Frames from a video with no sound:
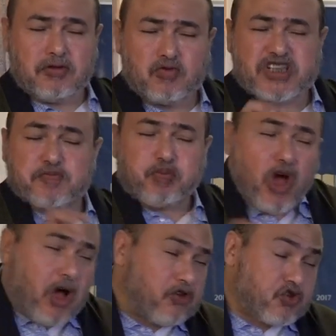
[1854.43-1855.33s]

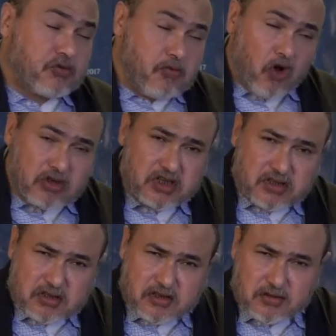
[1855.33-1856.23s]
respond to
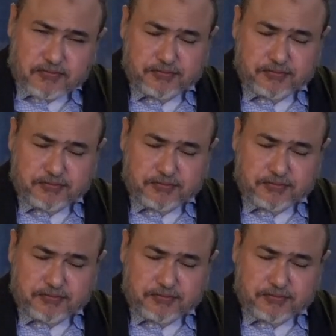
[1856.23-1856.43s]
Moses?